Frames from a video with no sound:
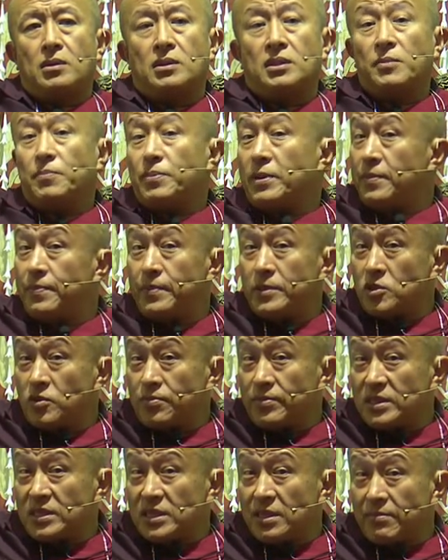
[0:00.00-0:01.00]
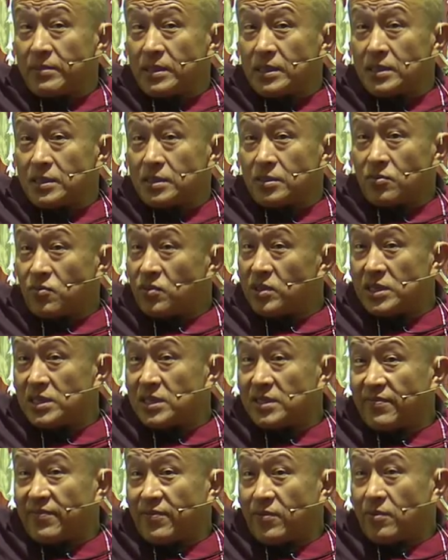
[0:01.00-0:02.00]
the purpose of the summit, what is
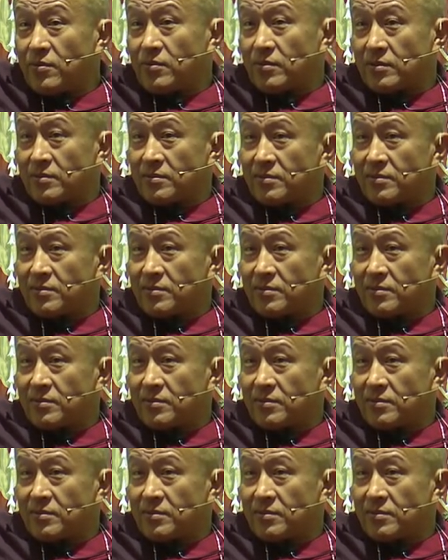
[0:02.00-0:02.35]
it for?